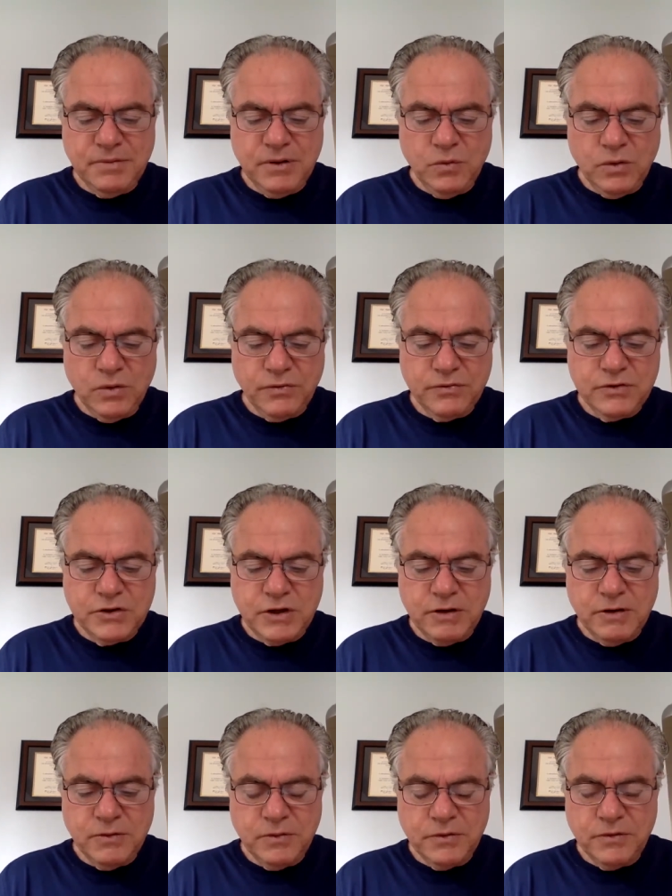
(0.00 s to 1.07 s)
be worth
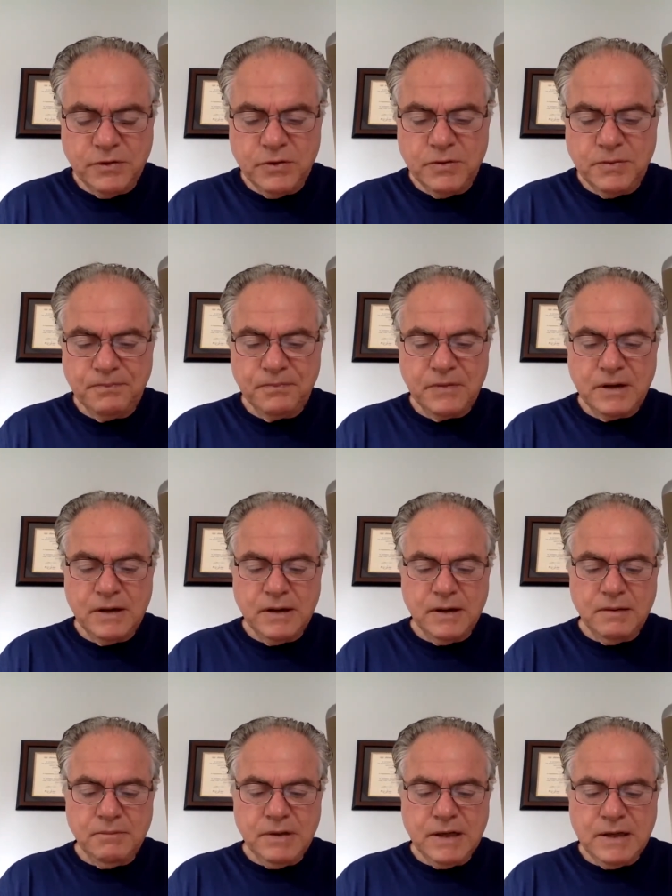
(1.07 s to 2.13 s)
sharing with you,
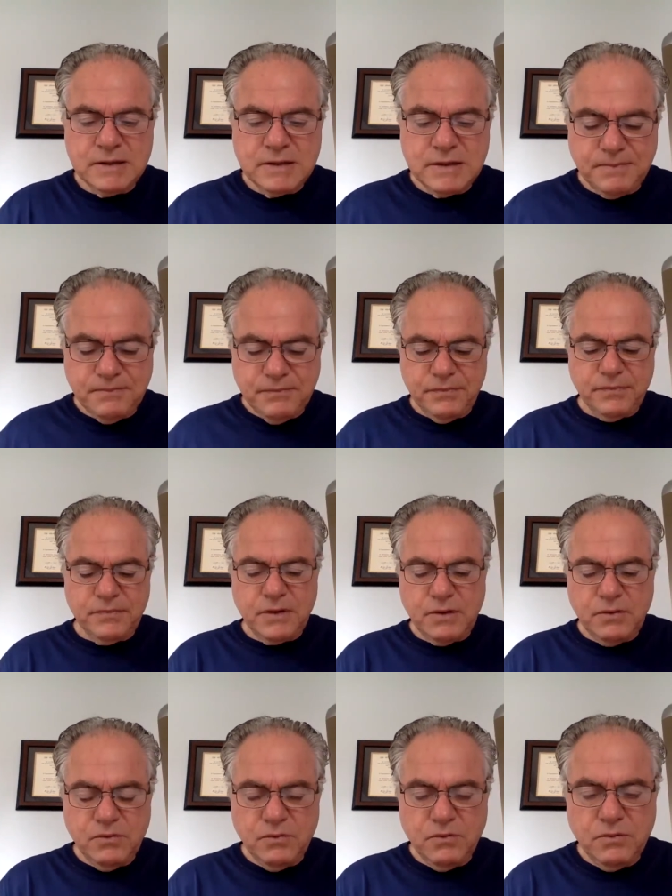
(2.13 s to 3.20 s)
because
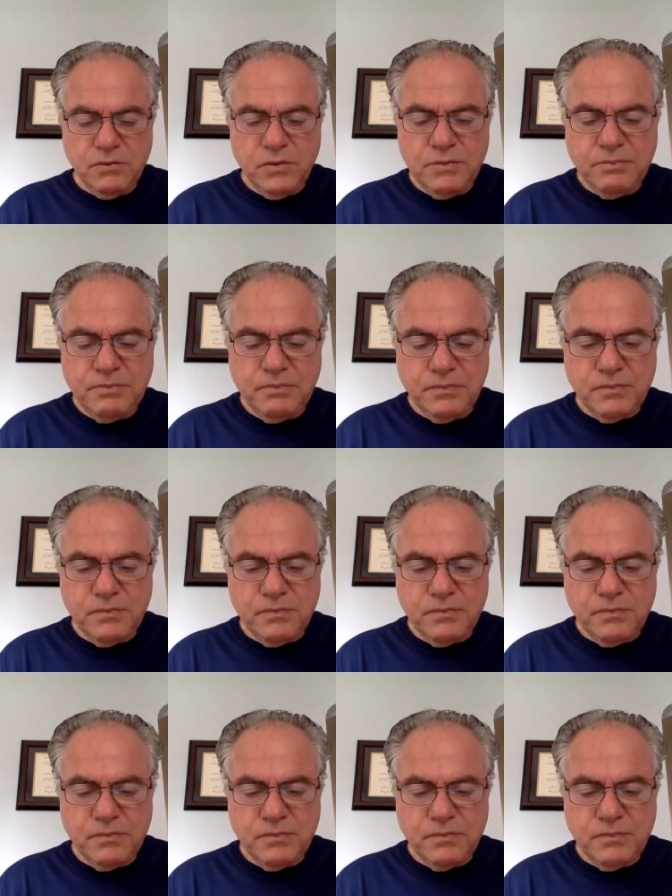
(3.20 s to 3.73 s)
we've,